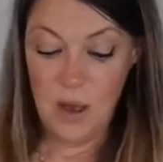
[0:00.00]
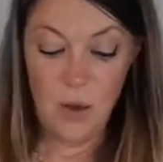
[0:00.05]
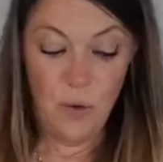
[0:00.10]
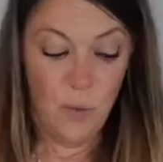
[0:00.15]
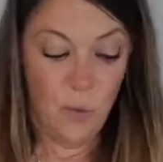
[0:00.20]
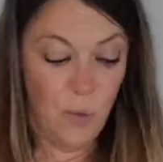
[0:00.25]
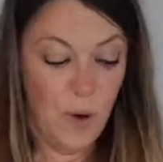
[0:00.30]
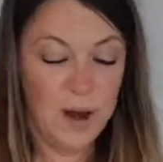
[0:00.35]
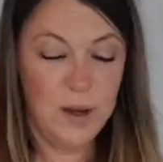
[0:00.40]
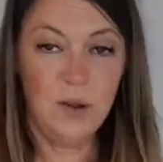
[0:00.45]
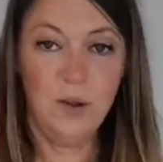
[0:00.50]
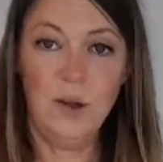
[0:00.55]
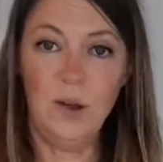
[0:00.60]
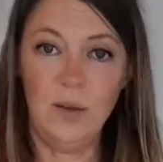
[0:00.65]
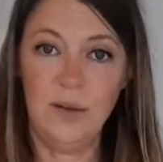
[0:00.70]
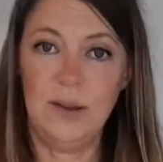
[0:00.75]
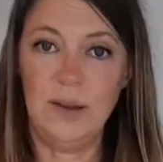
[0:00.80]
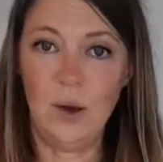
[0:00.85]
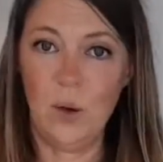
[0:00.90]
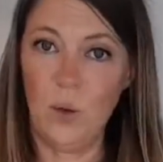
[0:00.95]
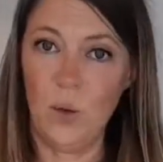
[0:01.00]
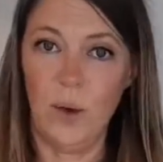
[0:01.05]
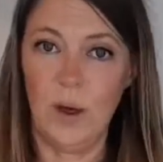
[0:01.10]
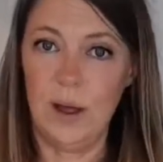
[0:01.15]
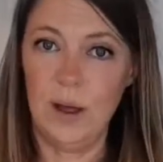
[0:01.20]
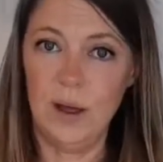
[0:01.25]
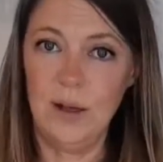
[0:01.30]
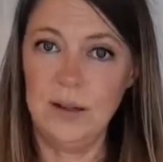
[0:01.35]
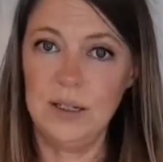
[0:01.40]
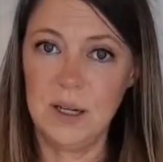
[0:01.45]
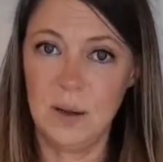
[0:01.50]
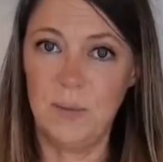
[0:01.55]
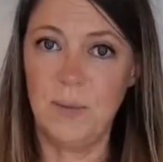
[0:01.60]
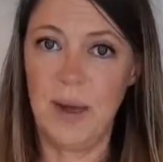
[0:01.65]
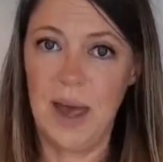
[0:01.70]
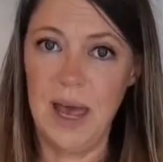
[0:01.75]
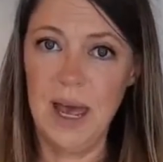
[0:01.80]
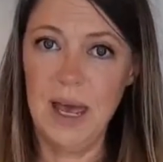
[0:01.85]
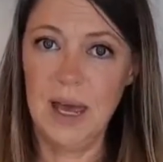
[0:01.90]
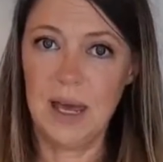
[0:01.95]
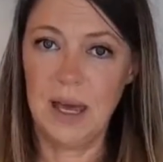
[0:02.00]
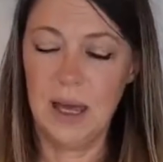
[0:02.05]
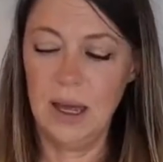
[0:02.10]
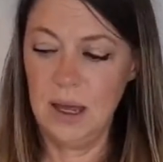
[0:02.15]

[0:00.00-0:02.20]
when you're using oil to bake,